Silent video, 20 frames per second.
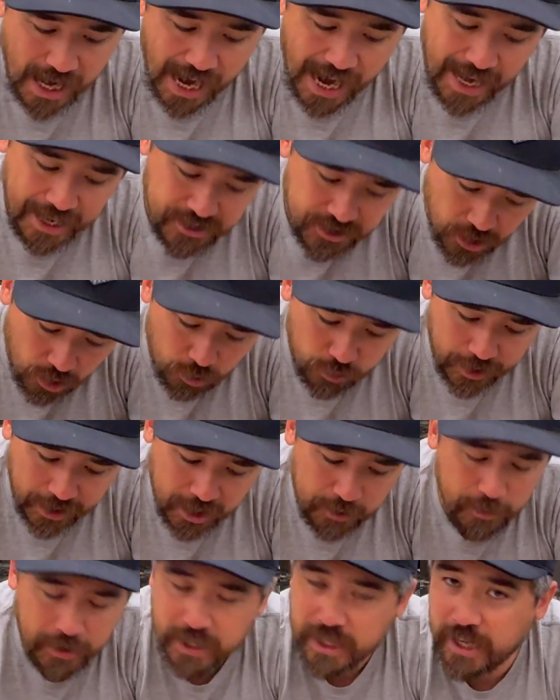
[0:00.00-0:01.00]
I don't
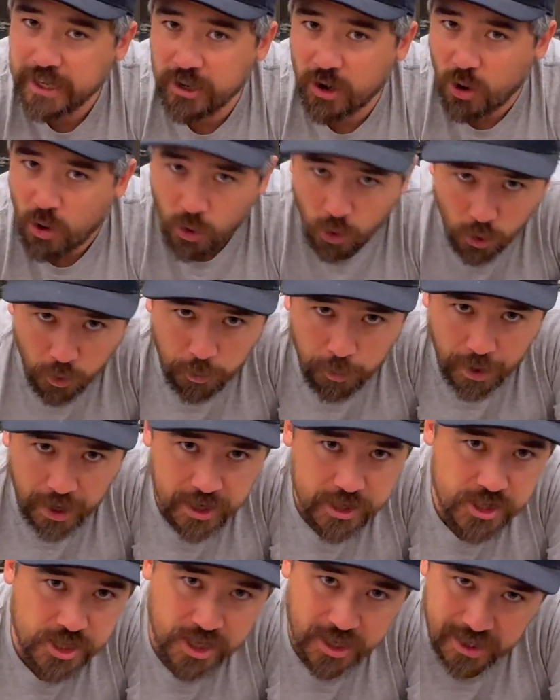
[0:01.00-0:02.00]
recommend getting a whole
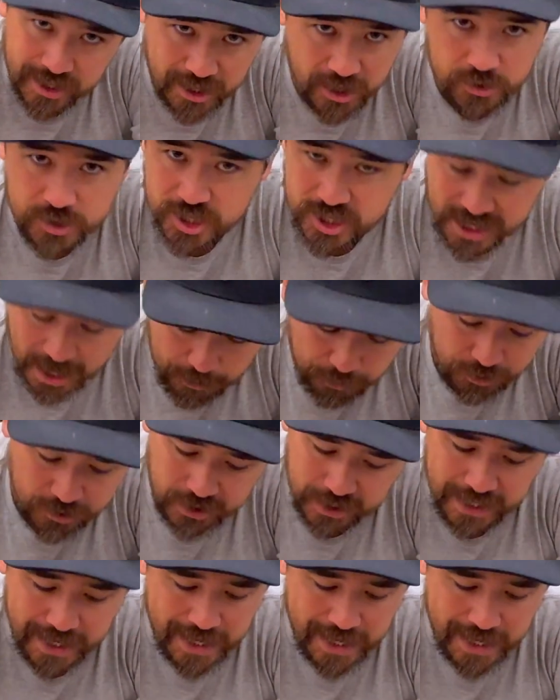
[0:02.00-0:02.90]
bunch, separately.